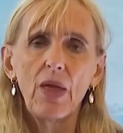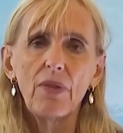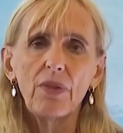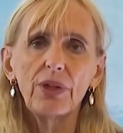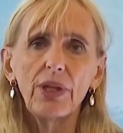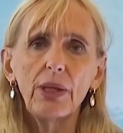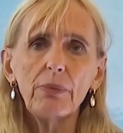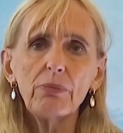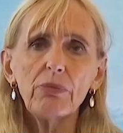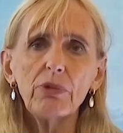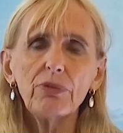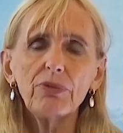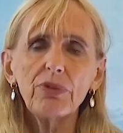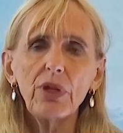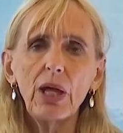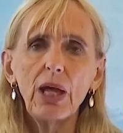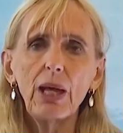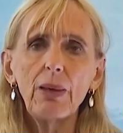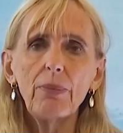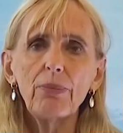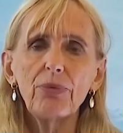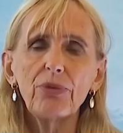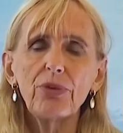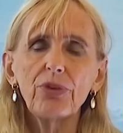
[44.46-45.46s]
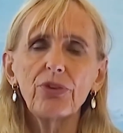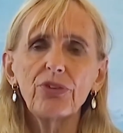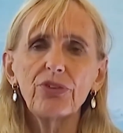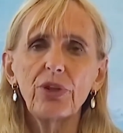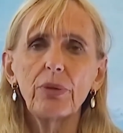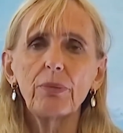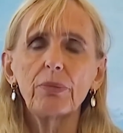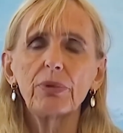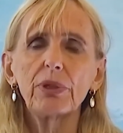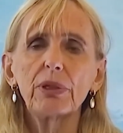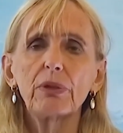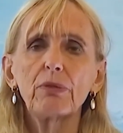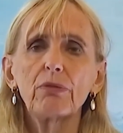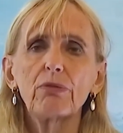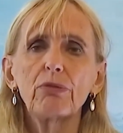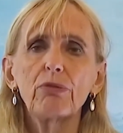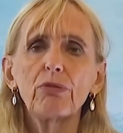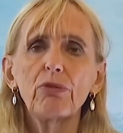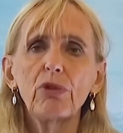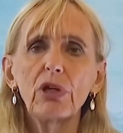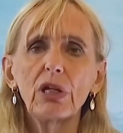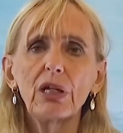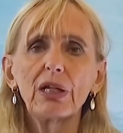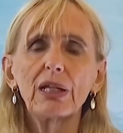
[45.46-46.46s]
the number of times that somebody
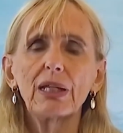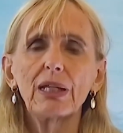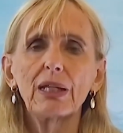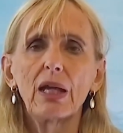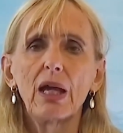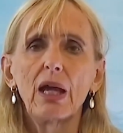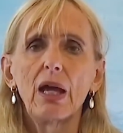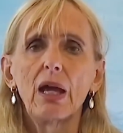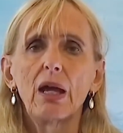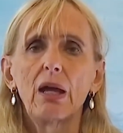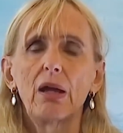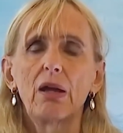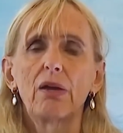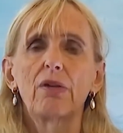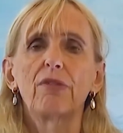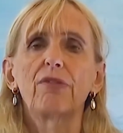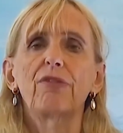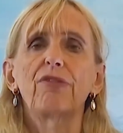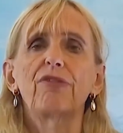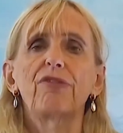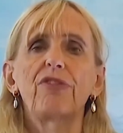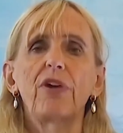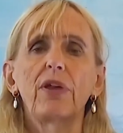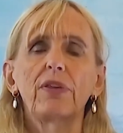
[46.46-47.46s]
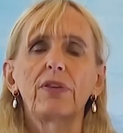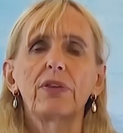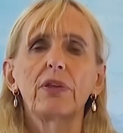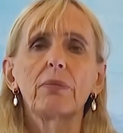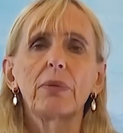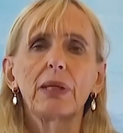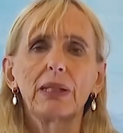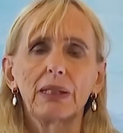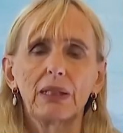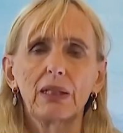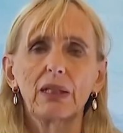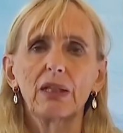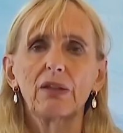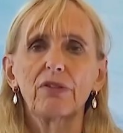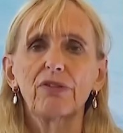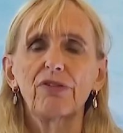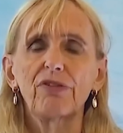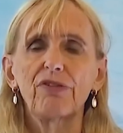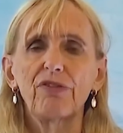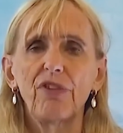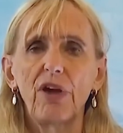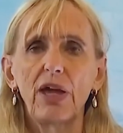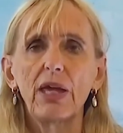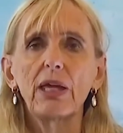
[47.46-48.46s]
really fundamentally
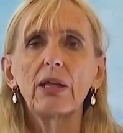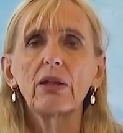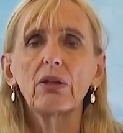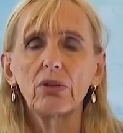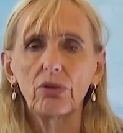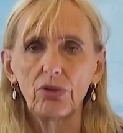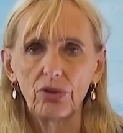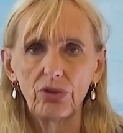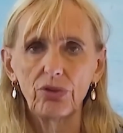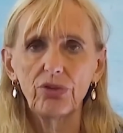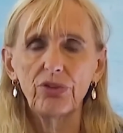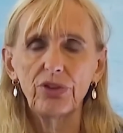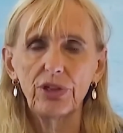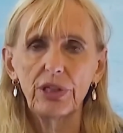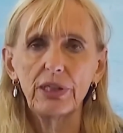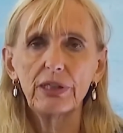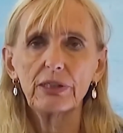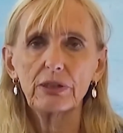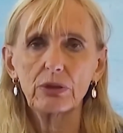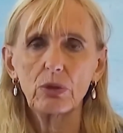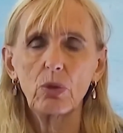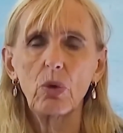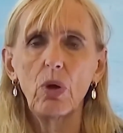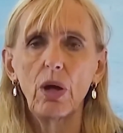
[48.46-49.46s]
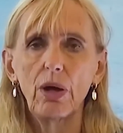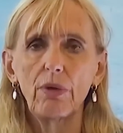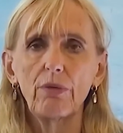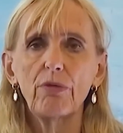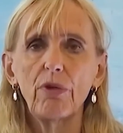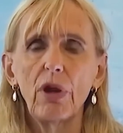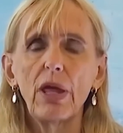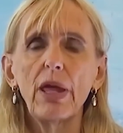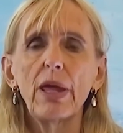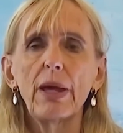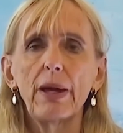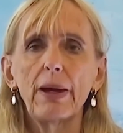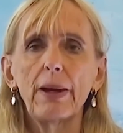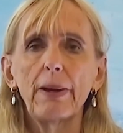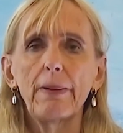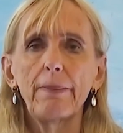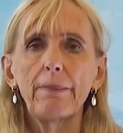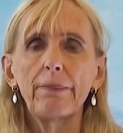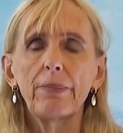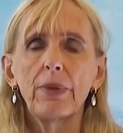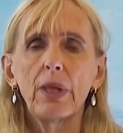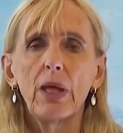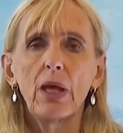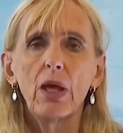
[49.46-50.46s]
fails is quite rare.
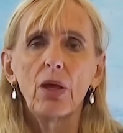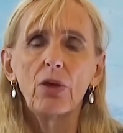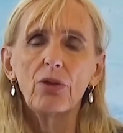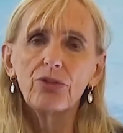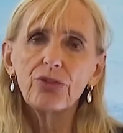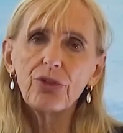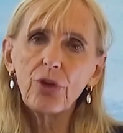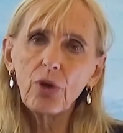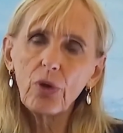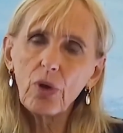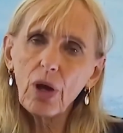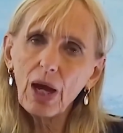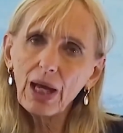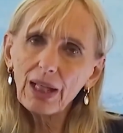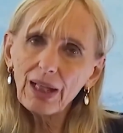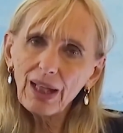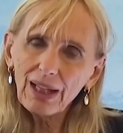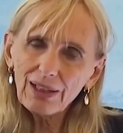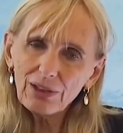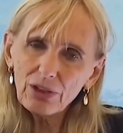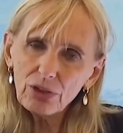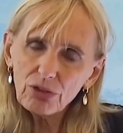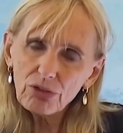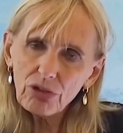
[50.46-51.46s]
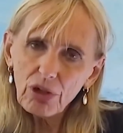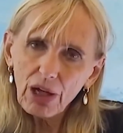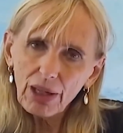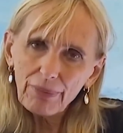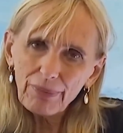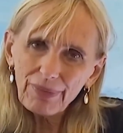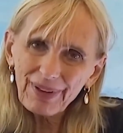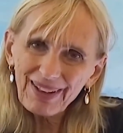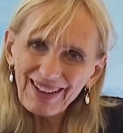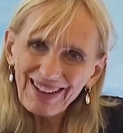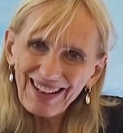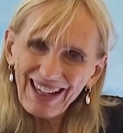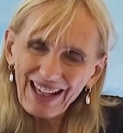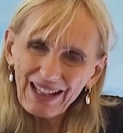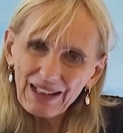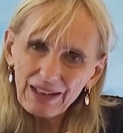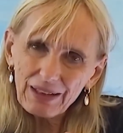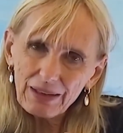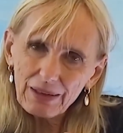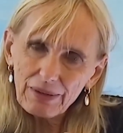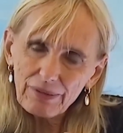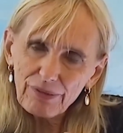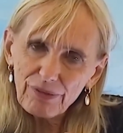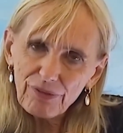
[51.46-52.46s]
So I like to try and
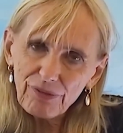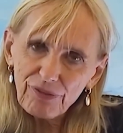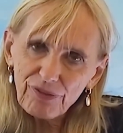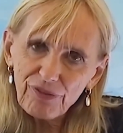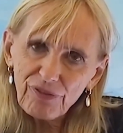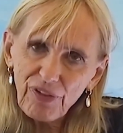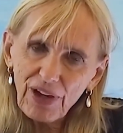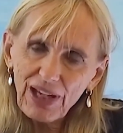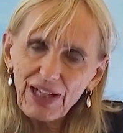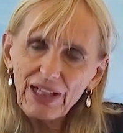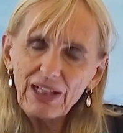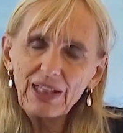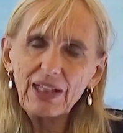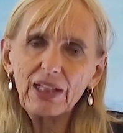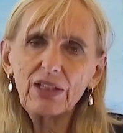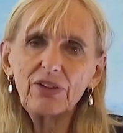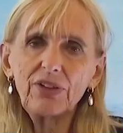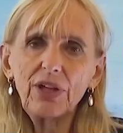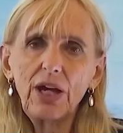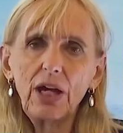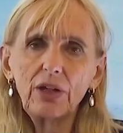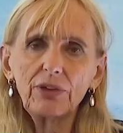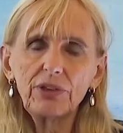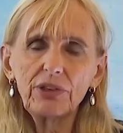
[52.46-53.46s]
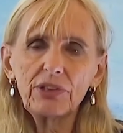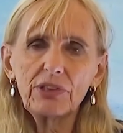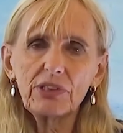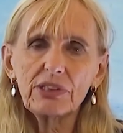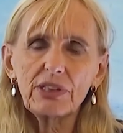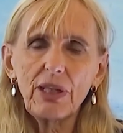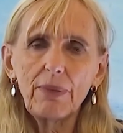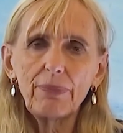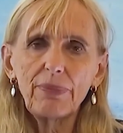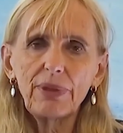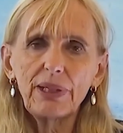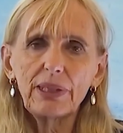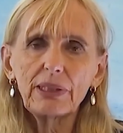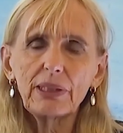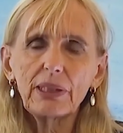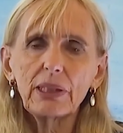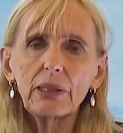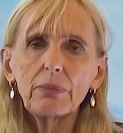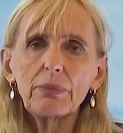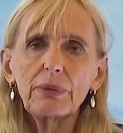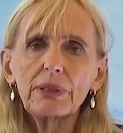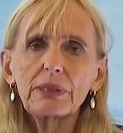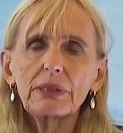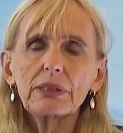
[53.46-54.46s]
get failure down into something a
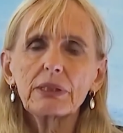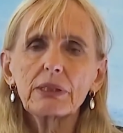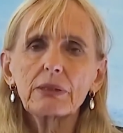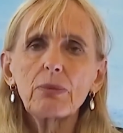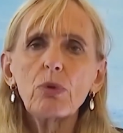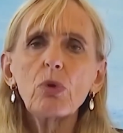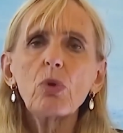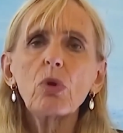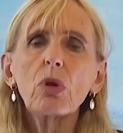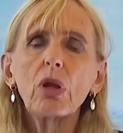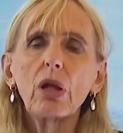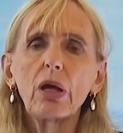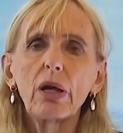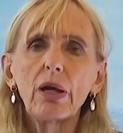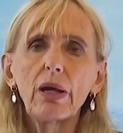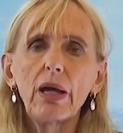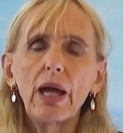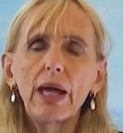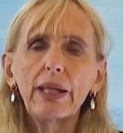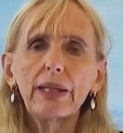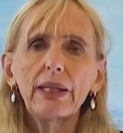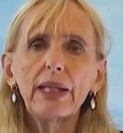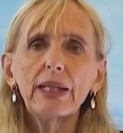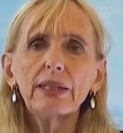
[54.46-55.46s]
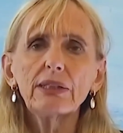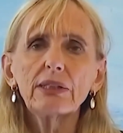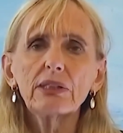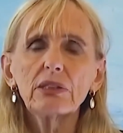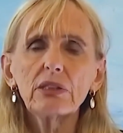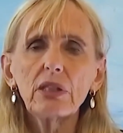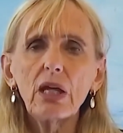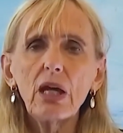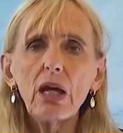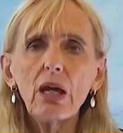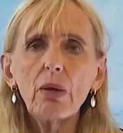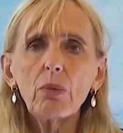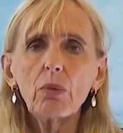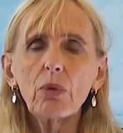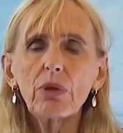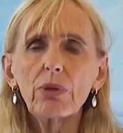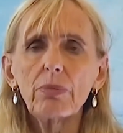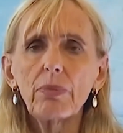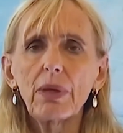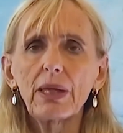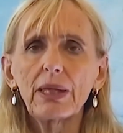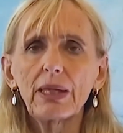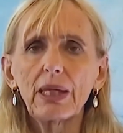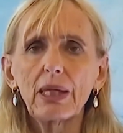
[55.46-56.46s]
little bit smaller. And let's start with
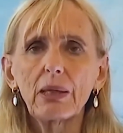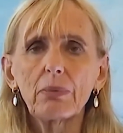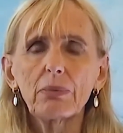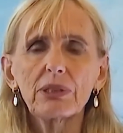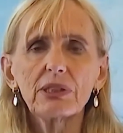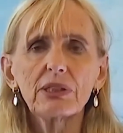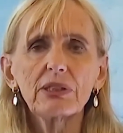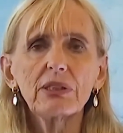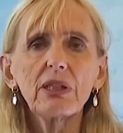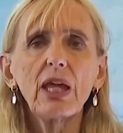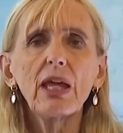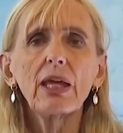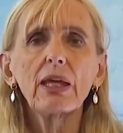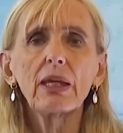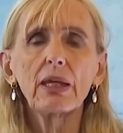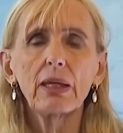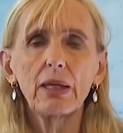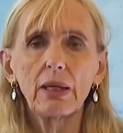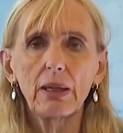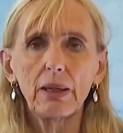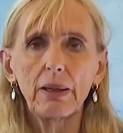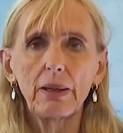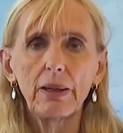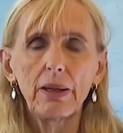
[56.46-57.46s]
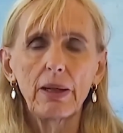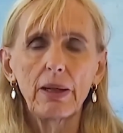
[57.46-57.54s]
making a mistake.